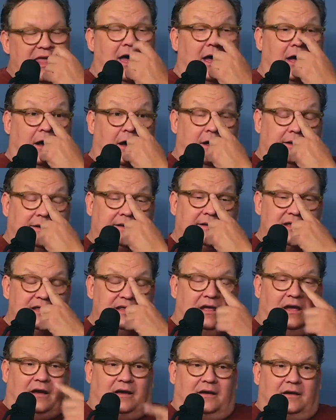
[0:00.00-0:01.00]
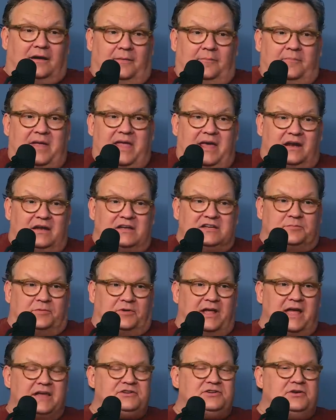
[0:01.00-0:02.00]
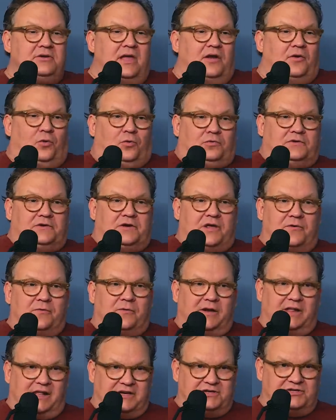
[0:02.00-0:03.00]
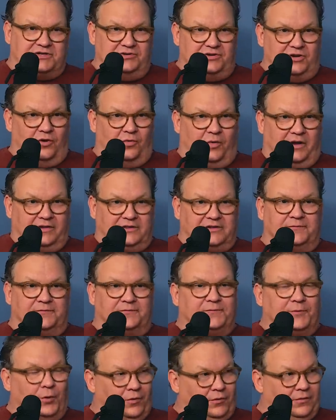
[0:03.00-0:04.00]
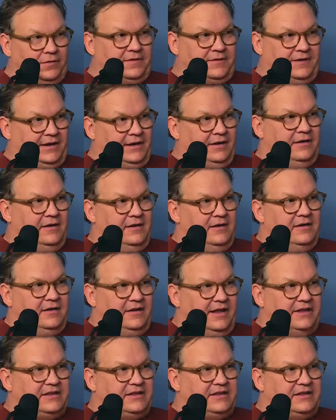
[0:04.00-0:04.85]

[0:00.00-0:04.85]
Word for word: Yeah, a manageable. As you get older, you realize you don't want the full thing. Well,